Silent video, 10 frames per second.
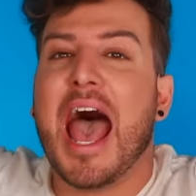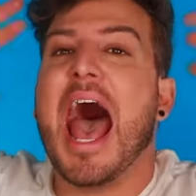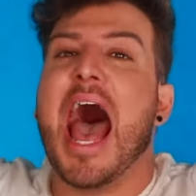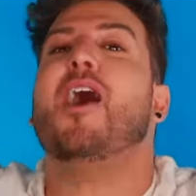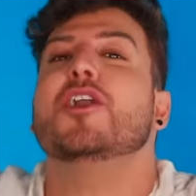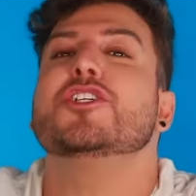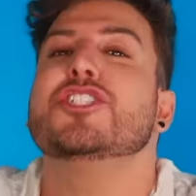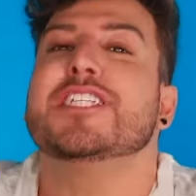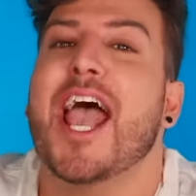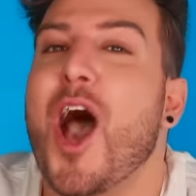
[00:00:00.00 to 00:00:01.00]
How do you
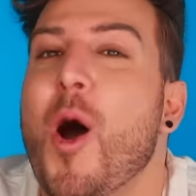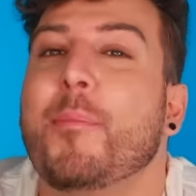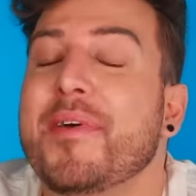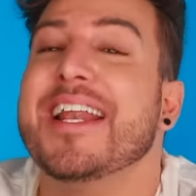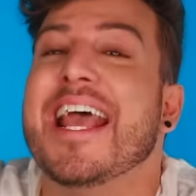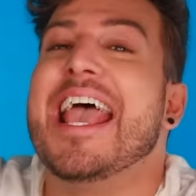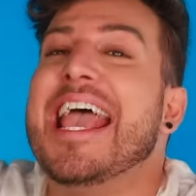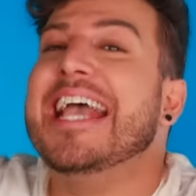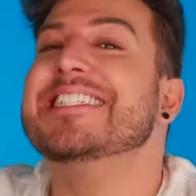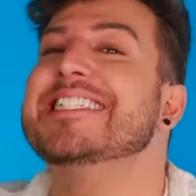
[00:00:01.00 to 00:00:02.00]
stay open?
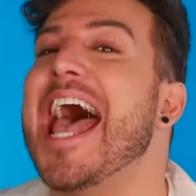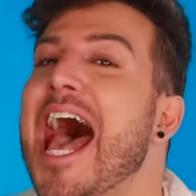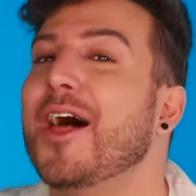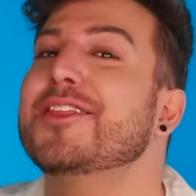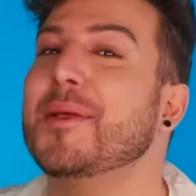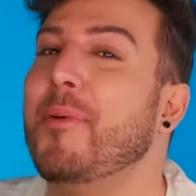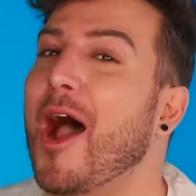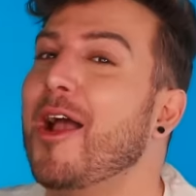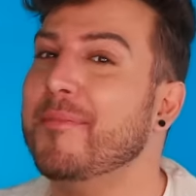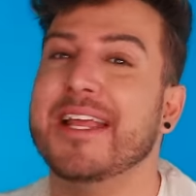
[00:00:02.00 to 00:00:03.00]
Is the health
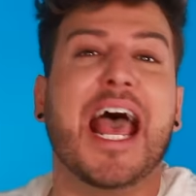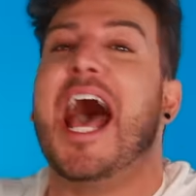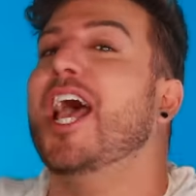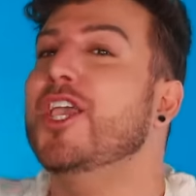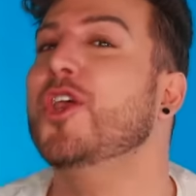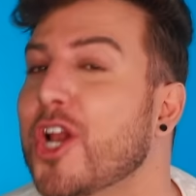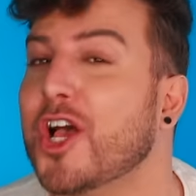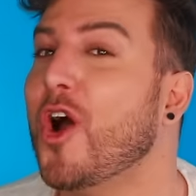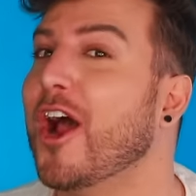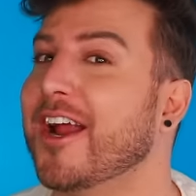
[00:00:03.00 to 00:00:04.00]
department a
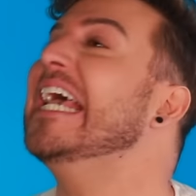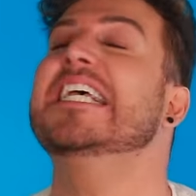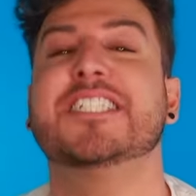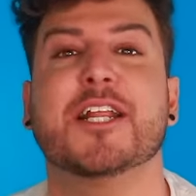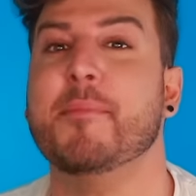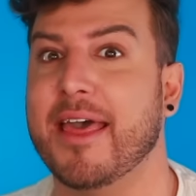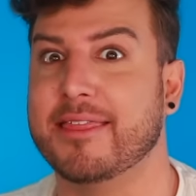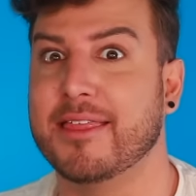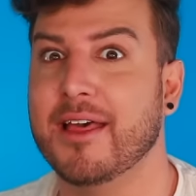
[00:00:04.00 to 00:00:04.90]
unicorn? Is it a myth?